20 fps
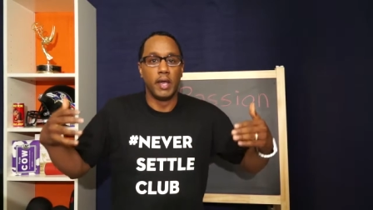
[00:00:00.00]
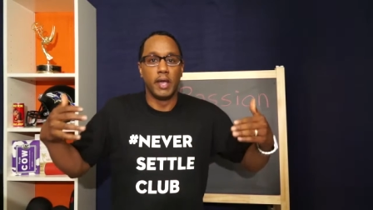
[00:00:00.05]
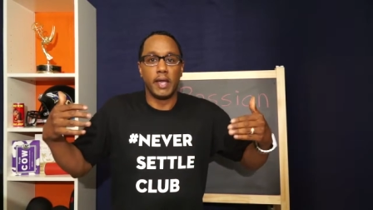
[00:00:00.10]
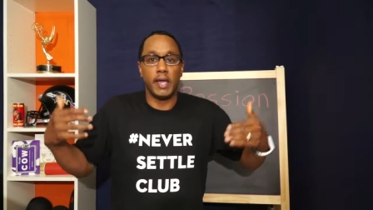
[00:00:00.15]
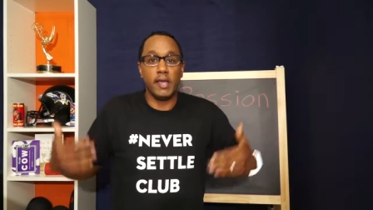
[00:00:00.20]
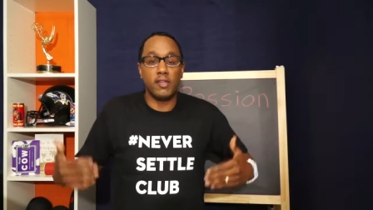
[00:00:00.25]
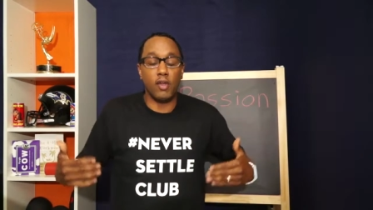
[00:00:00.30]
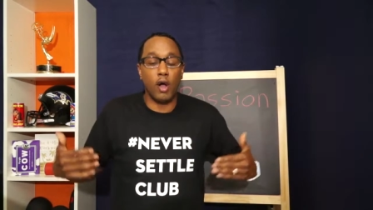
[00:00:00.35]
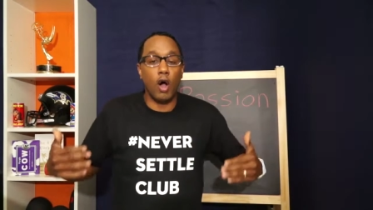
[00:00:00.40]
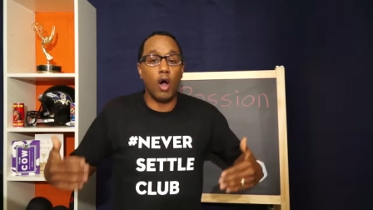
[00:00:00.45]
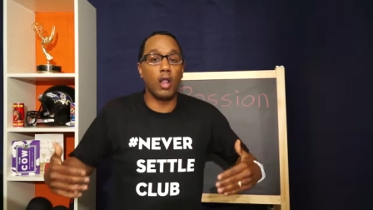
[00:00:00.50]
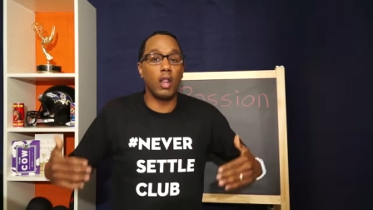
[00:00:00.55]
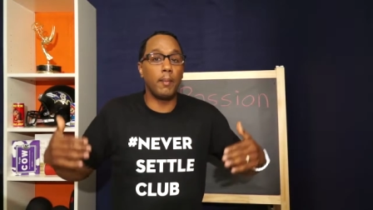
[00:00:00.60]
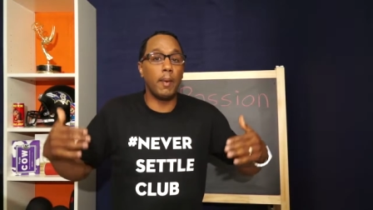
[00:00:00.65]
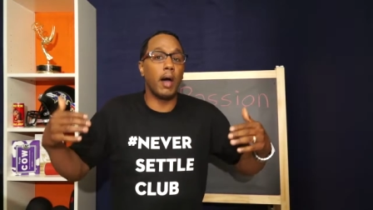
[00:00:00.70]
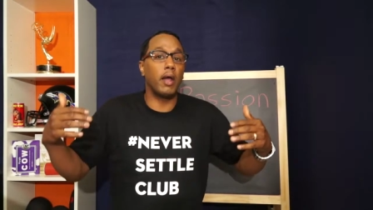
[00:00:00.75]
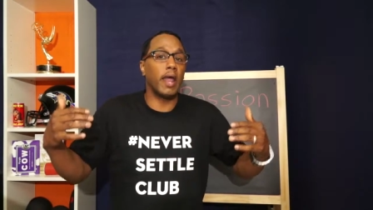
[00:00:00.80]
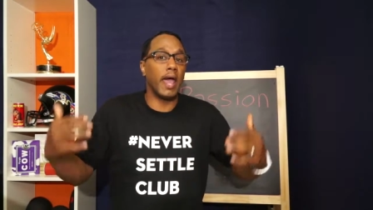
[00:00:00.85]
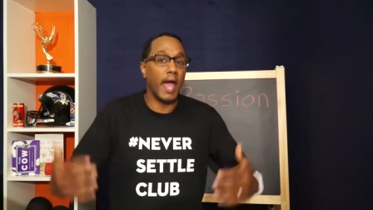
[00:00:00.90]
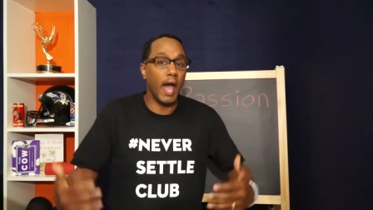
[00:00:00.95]
he's all
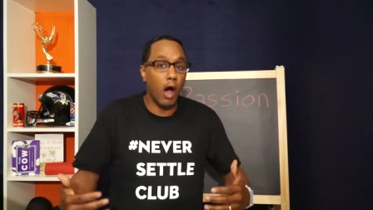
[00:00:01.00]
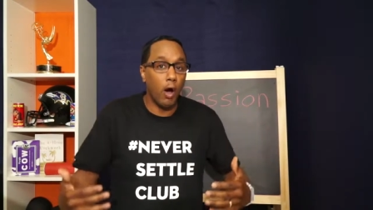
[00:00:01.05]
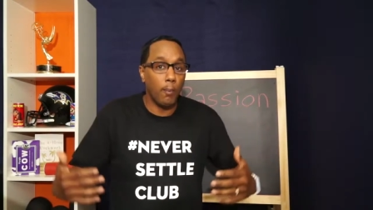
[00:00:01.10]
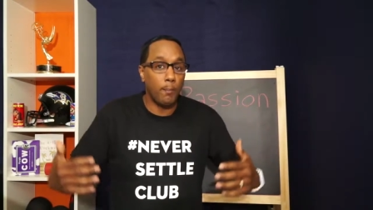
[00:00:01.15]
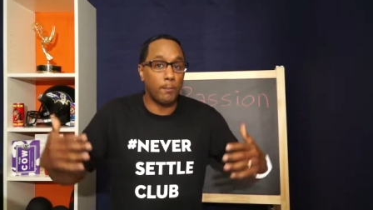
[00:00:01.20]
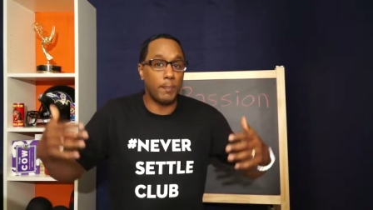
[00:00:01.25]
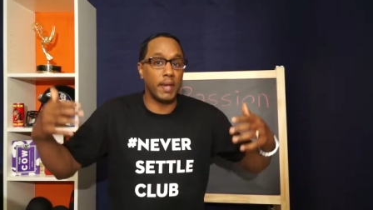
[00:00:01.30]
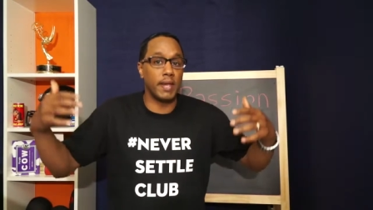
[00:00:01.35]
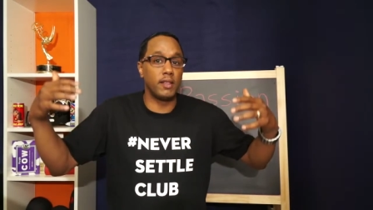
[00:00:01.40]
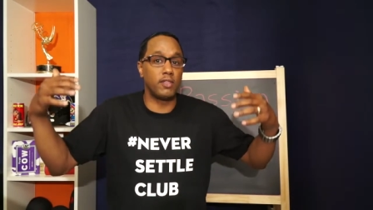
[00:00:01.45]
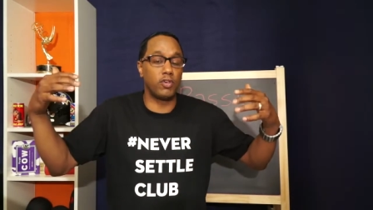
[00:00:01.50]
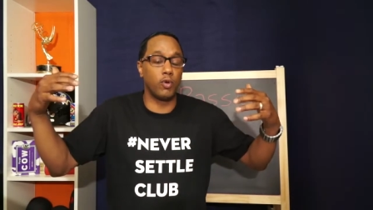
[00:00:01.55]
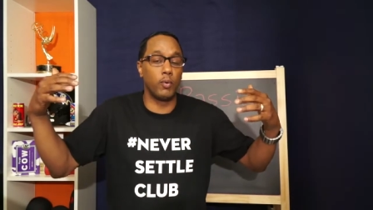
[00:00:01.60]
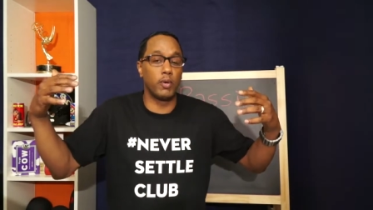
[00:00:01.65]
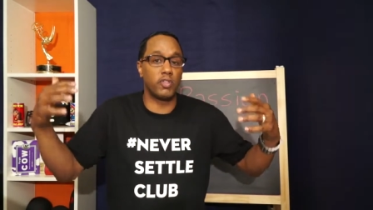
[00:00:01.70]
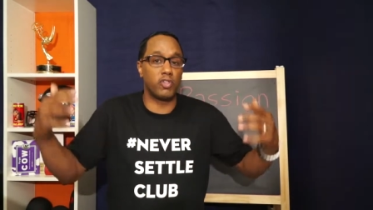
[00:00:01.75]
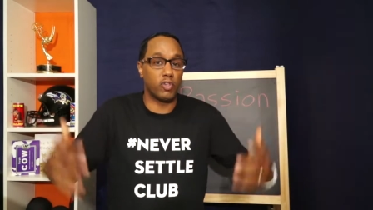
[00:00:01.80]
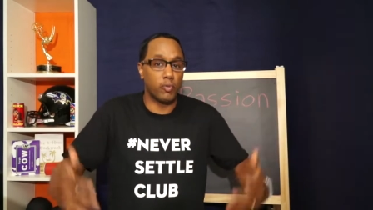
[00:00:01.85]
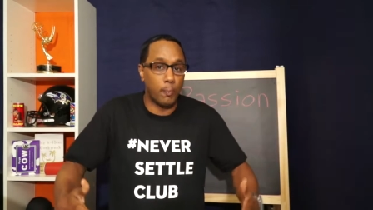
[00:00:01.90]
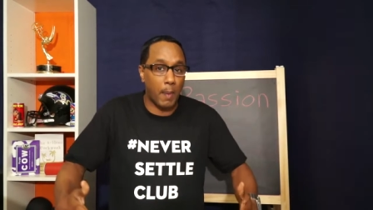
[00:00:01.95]
about helping to
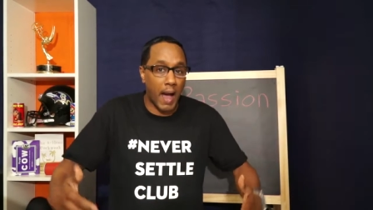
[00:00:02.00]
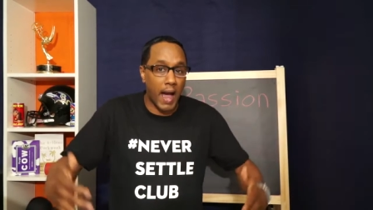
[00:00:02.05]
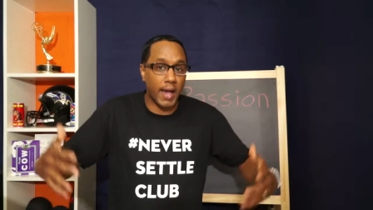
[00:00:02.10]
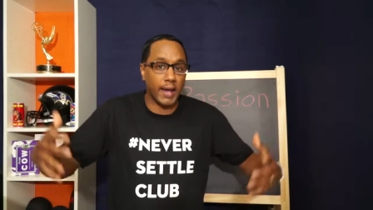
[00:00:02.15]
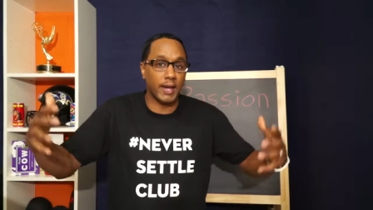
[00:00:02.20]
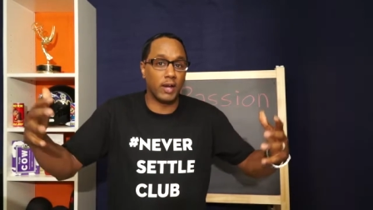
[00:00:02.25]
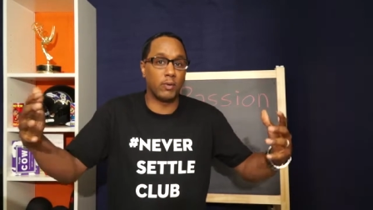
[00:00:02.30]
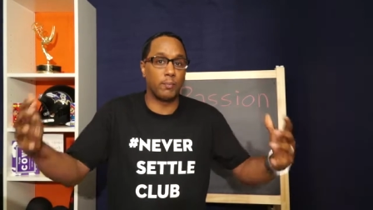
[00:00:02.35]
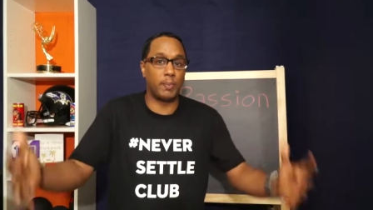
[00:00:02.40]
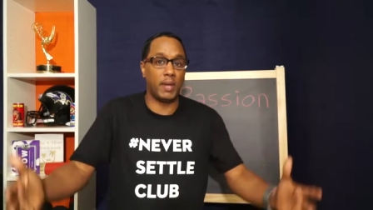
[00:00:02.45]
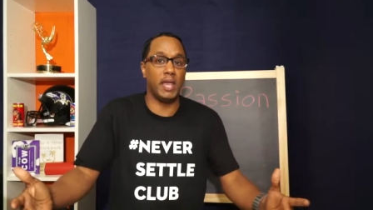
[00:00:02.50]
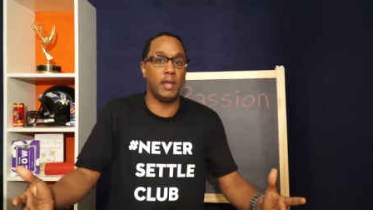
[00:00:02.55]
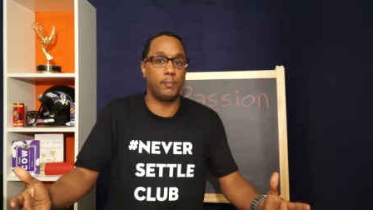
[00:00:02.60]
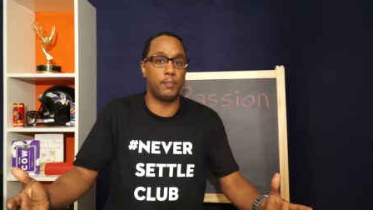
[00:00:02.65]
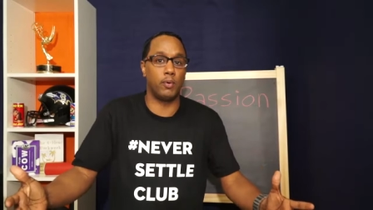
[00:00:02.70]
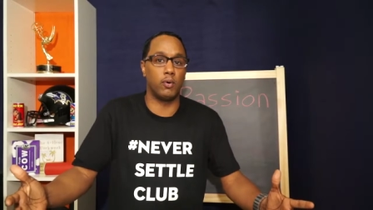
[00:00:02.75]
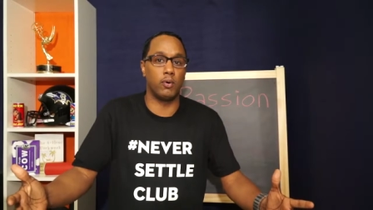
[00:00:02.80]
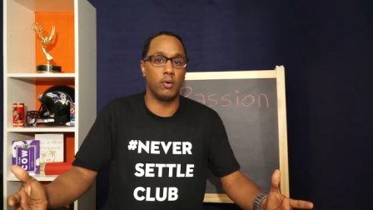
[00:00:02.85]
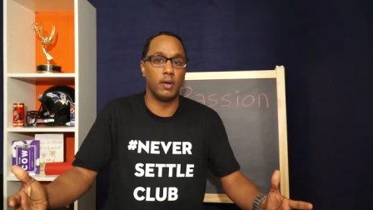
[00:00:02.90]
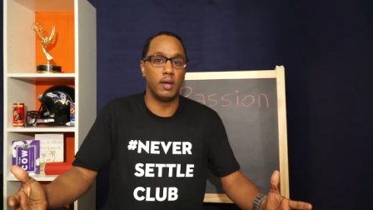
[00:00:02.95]
inspire
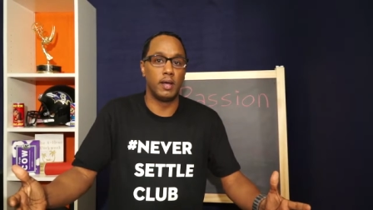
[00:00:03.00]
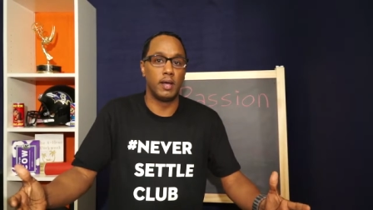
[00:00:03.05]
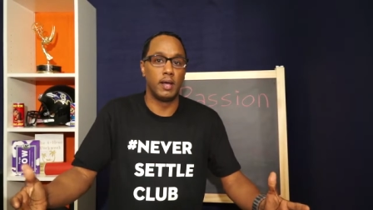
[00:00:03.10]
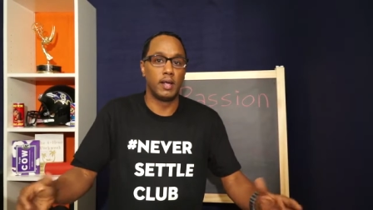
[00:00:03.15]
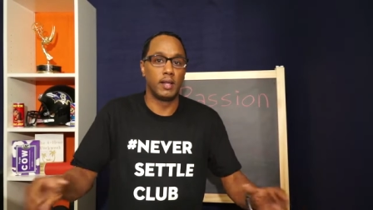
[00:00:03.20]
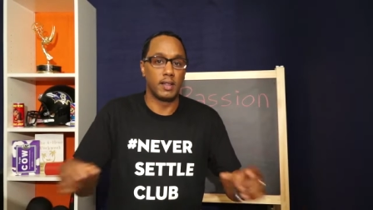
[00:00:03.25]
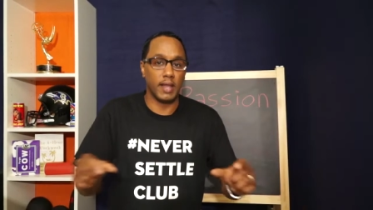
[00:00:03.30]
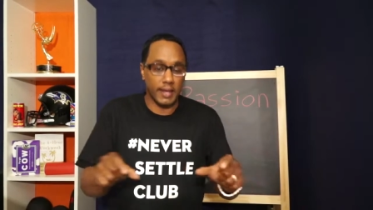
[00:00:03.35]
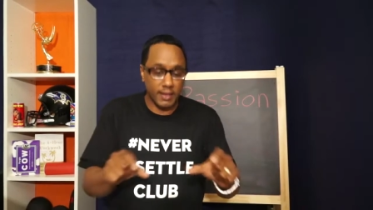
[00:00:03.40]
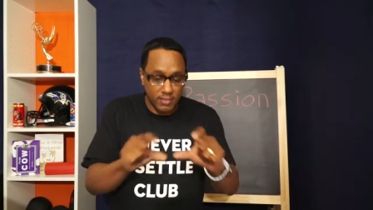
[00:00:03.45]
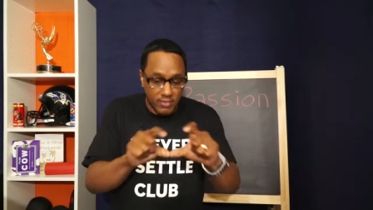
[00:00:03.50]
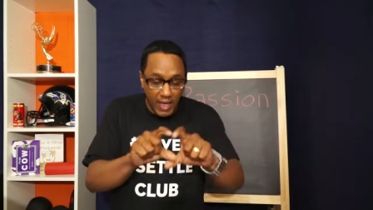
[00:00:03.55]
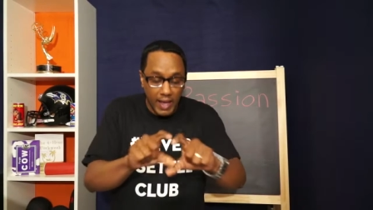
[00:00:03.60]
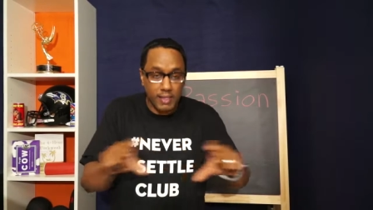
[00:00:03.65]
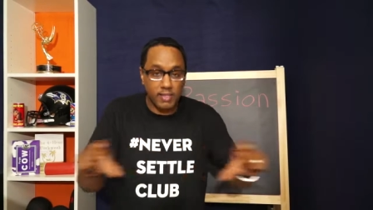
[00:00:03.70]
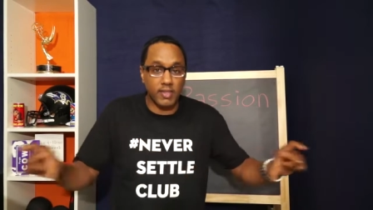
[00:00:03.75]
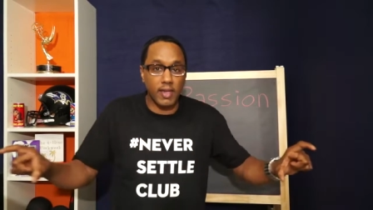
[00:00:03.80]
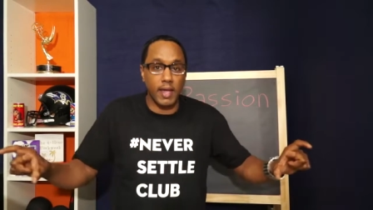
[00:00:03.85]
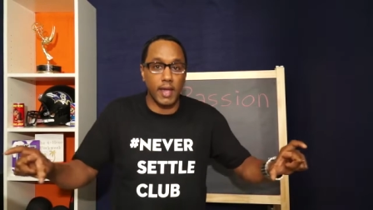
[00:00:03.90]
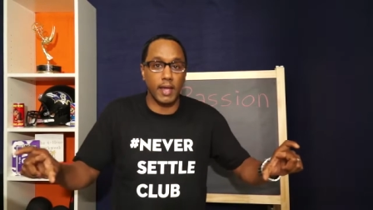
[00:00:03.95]
people. Like,
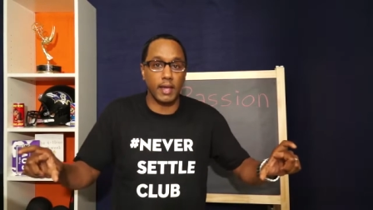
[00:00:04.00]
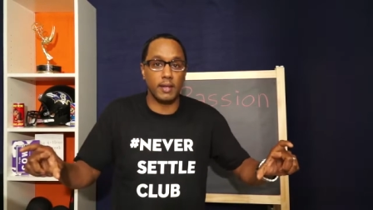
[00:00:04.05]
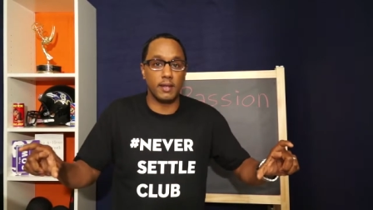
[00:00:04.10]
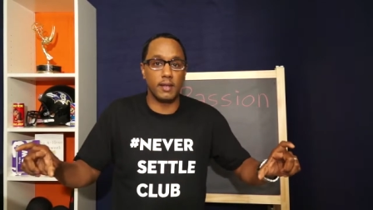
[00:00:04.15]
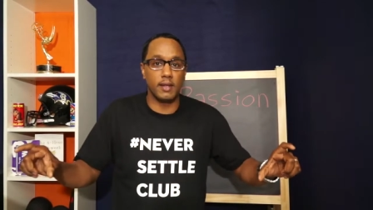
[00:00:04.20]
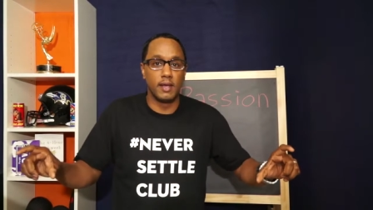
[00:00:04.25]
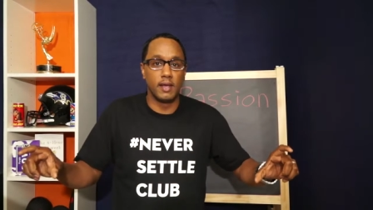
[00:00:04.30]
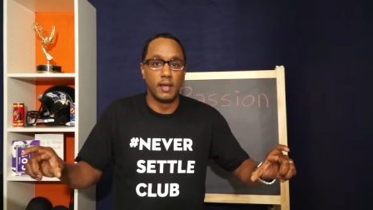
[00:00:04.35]
that's it.